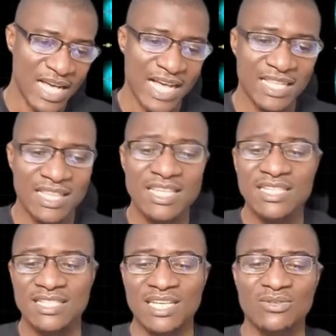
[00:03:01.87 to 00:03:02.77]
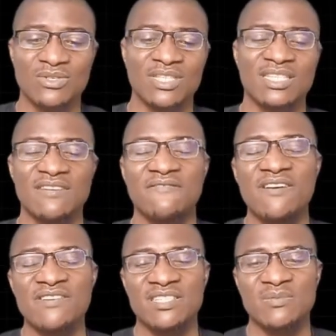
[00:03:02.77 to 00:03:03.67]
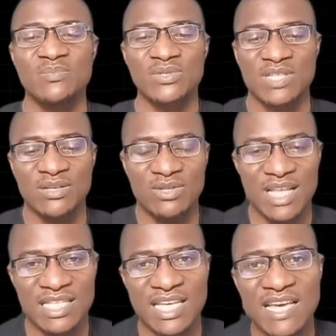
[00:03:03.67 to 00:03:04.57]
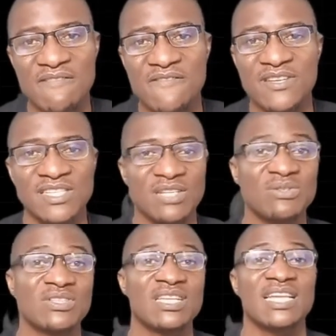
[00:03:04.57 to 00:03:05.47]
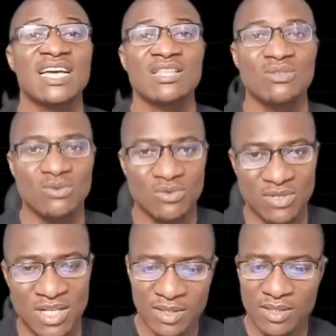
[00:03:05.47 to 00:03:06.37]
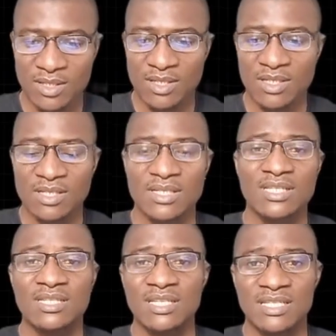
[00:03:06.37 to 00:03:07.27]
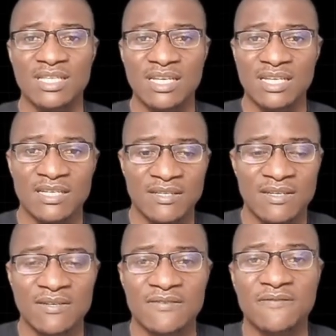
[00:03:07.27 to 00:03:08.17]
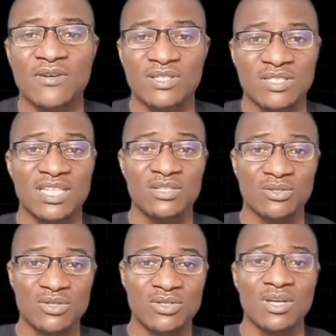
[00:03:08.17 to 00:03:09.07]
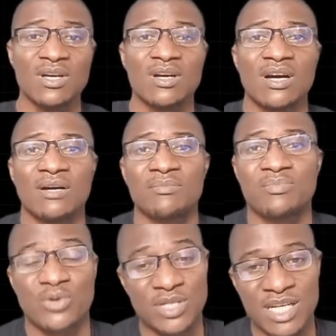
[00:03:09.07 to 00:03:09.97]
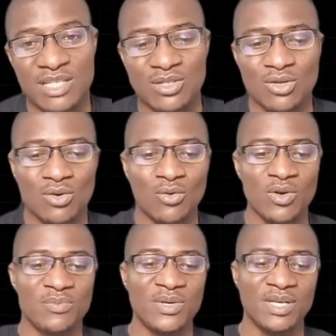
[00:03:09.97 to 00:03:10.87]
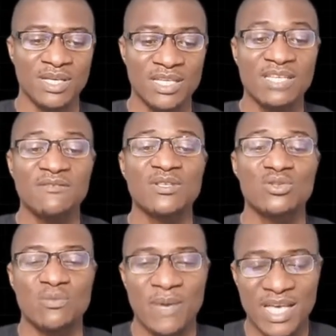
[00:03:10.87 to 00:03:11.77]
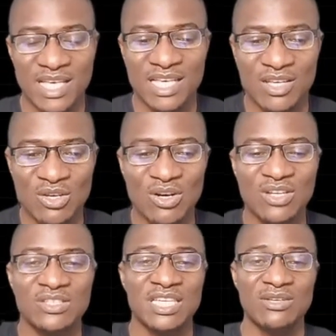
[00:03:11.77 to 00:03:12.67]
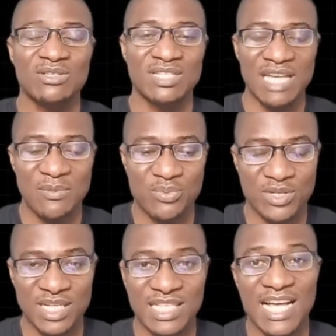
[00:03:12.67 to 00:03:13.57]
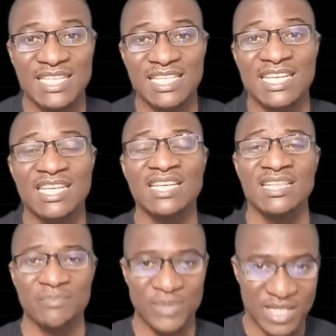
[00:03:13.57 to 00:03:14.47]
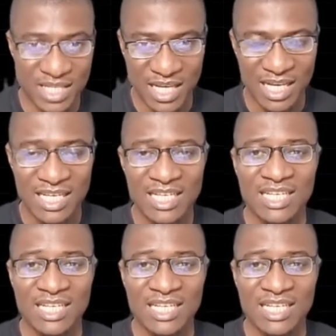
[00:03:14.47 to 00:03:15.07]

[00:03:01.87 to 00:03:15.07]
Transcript: And this circuit is a very simple circuit that every circuit designer knows. This is the first circuit project you will be given to make in your circuit design project as a beginner.